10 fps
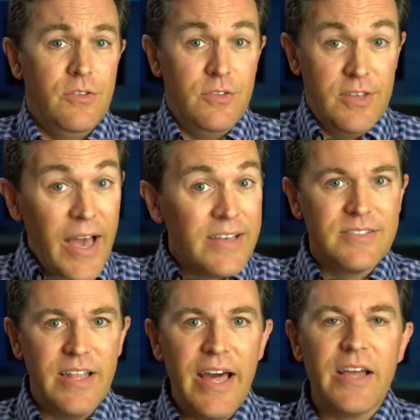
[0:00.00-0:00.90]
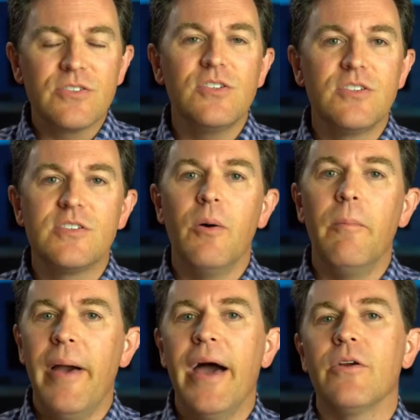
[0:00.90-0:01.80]
Yes, that actually still
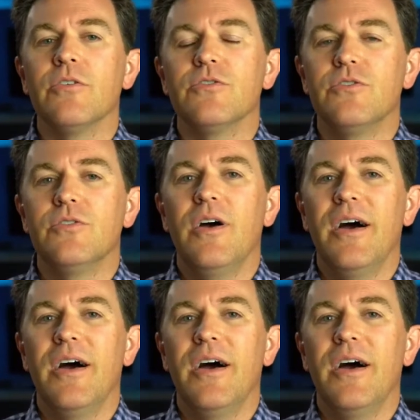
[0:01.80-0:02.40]
matters.